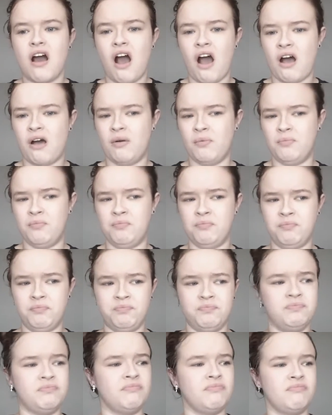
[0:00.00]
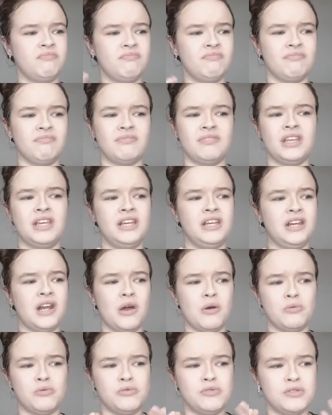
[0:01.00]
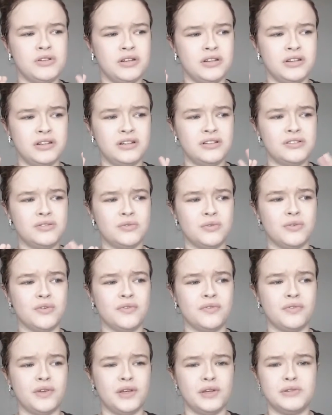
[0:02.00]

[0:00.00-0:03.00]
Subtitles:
you know, sort of,